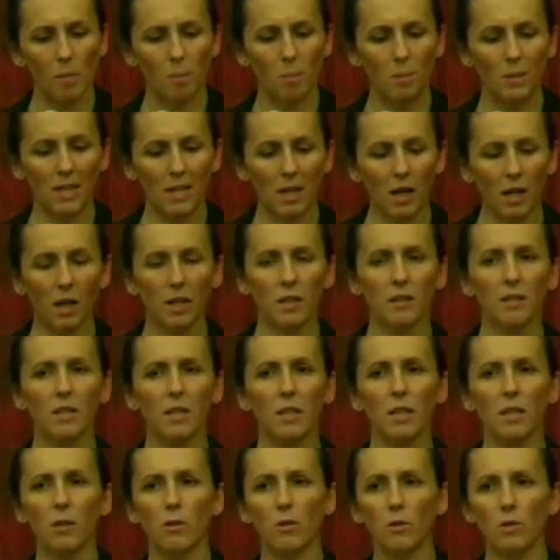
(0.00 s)
because
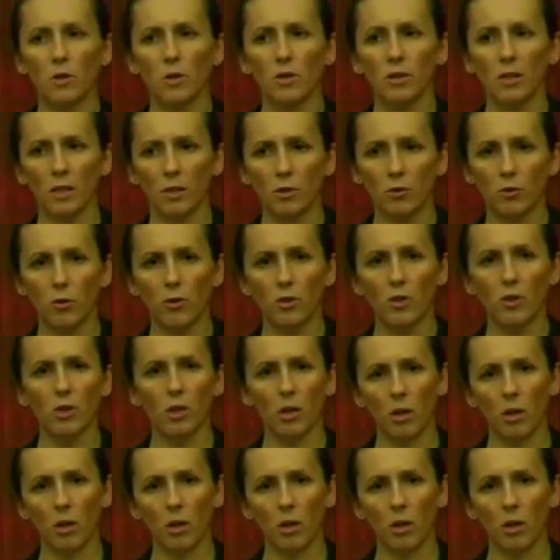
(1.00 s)
the user's interests